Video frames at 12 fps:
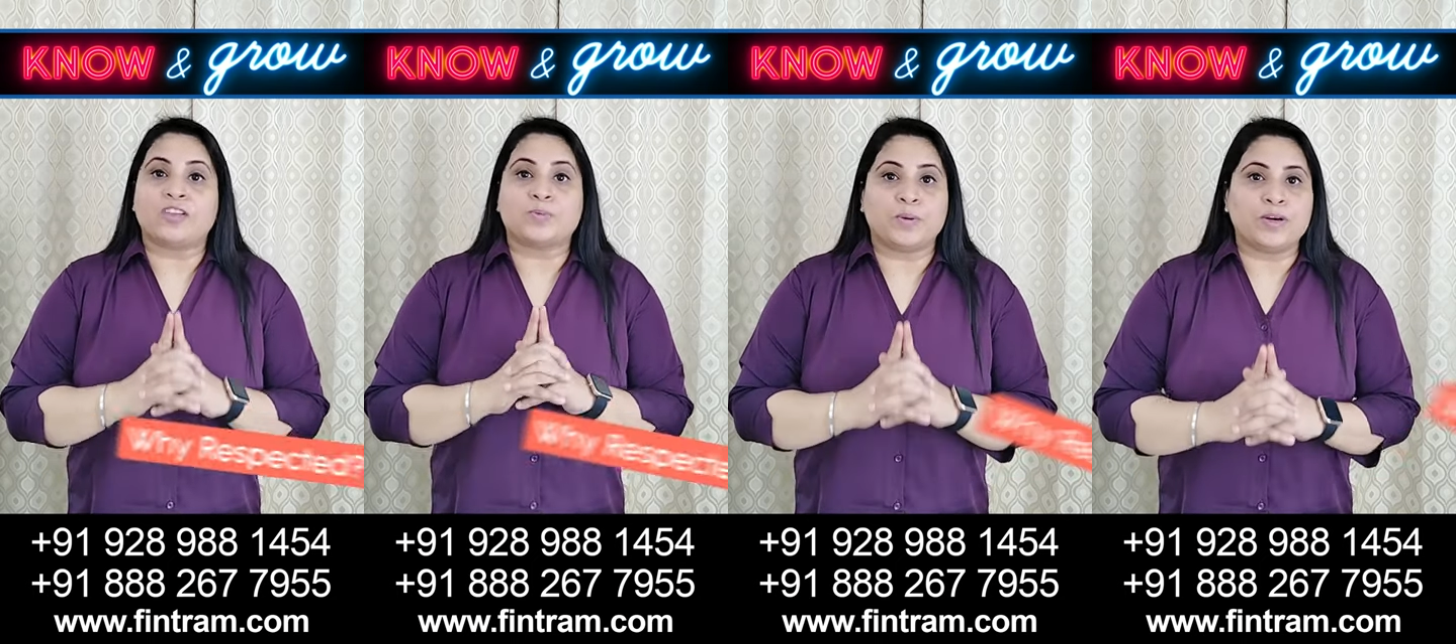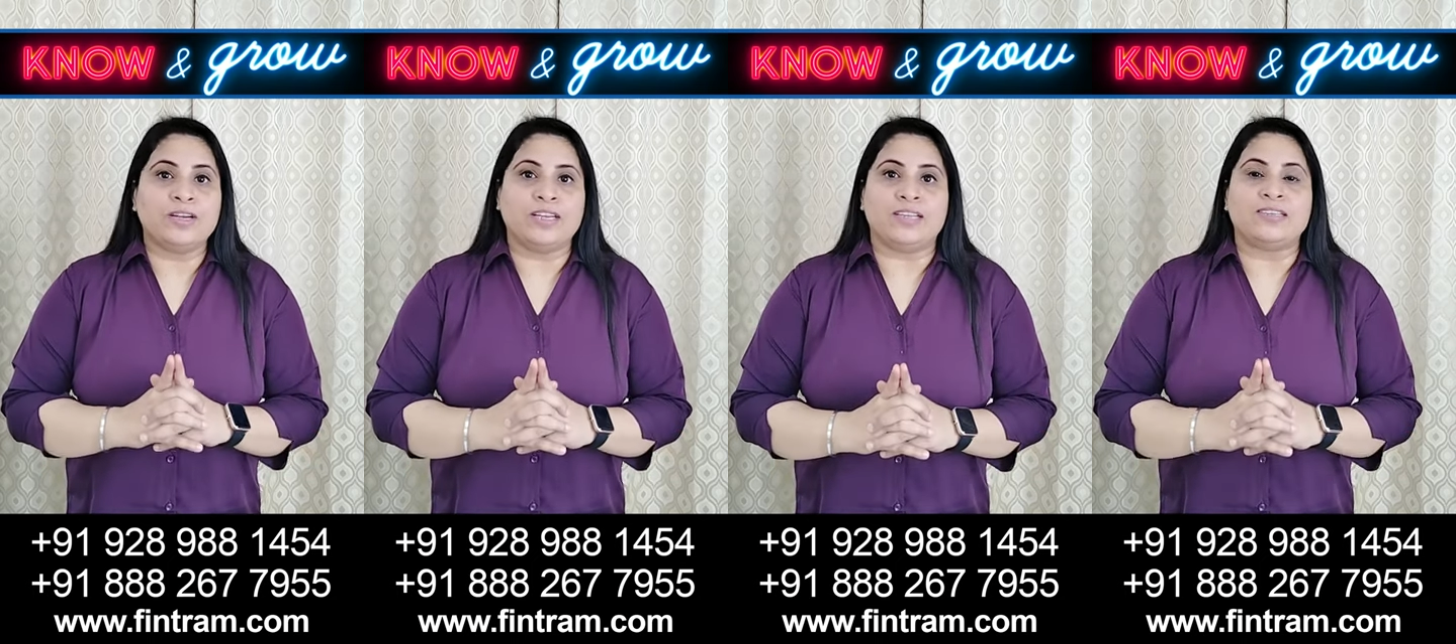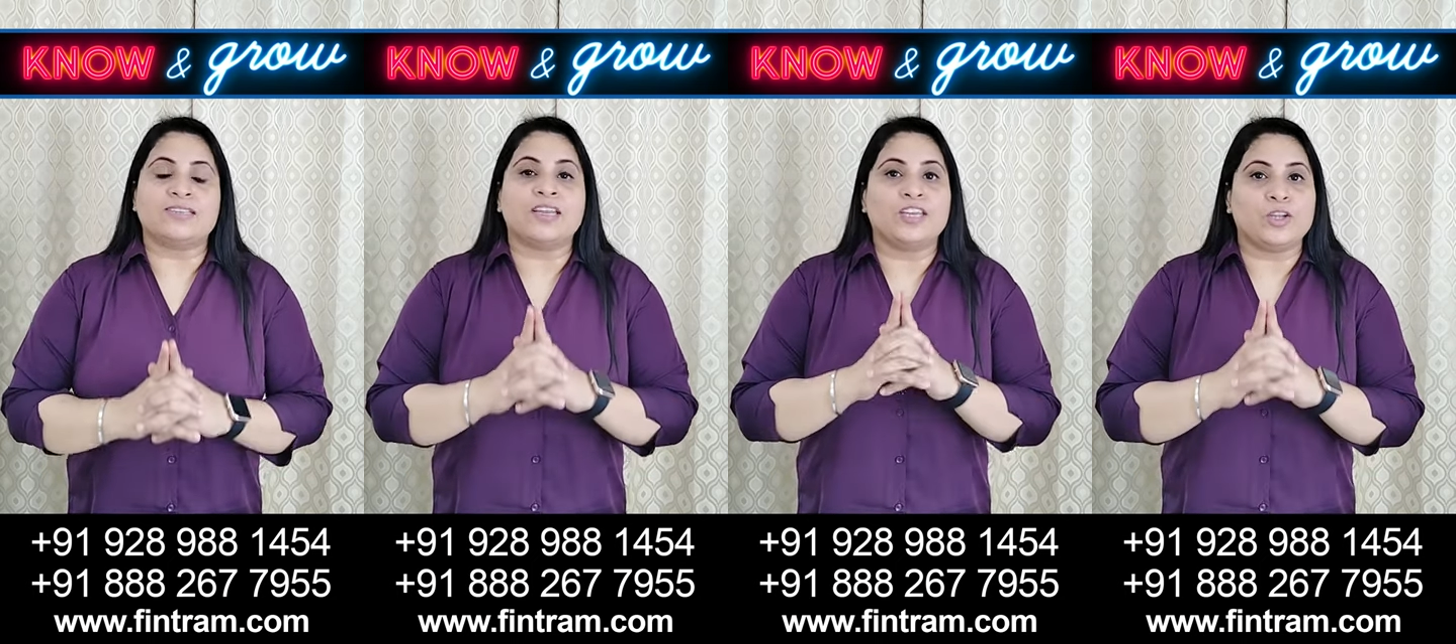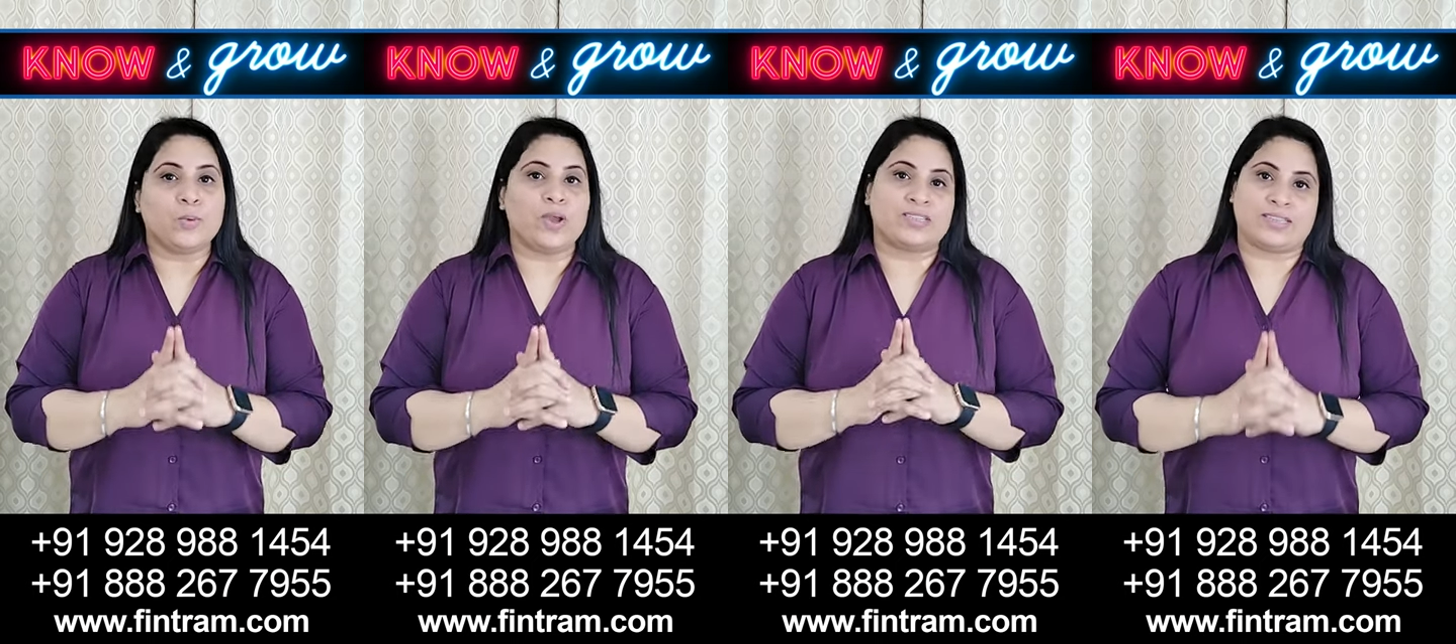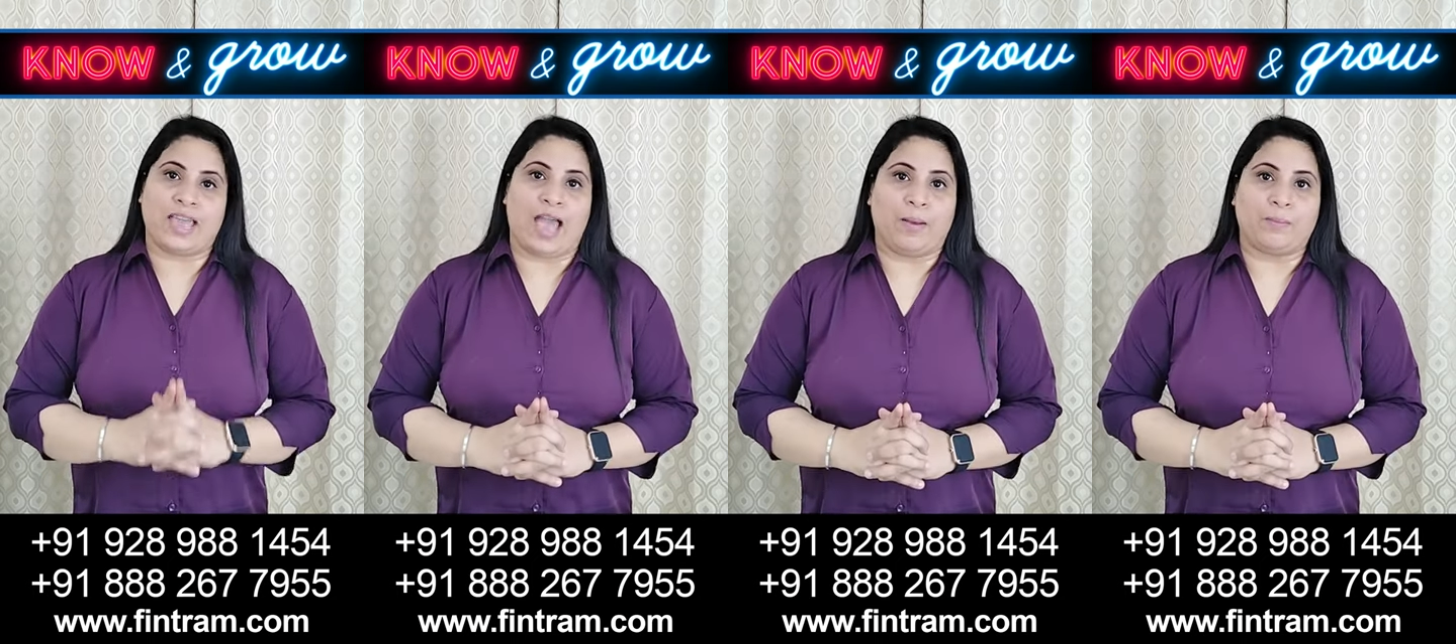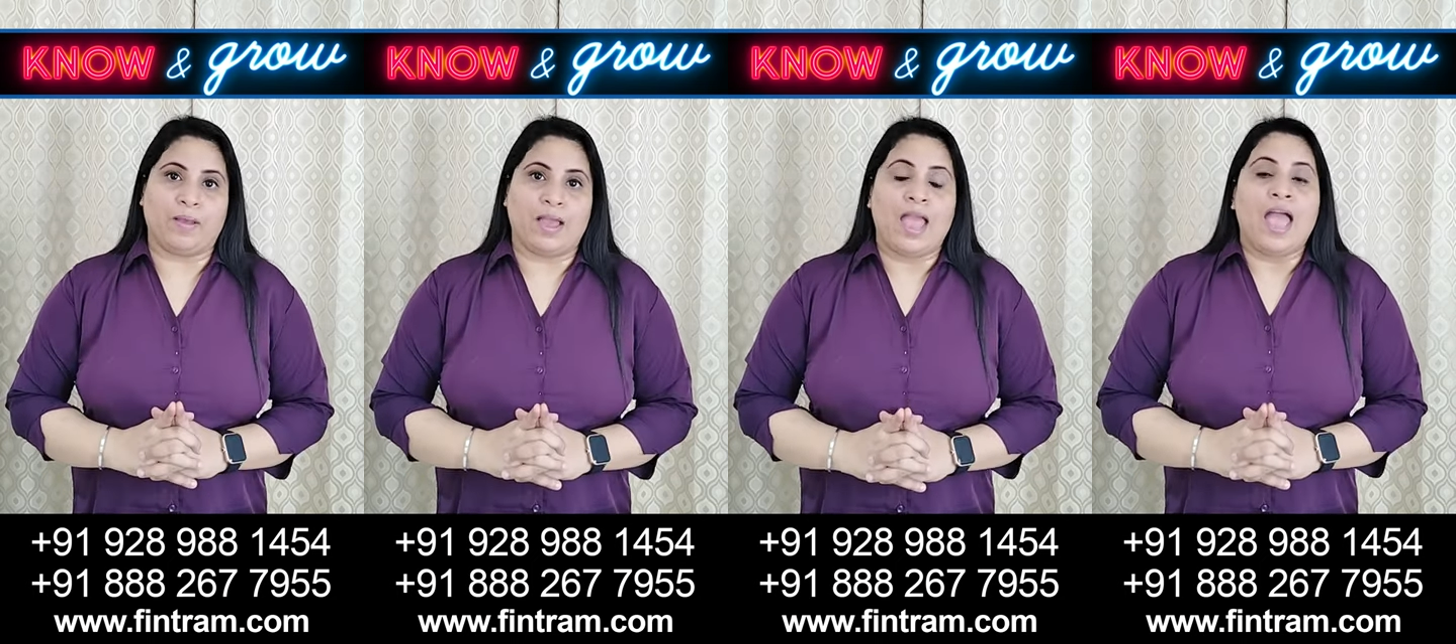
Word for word: expertise in US GAAP,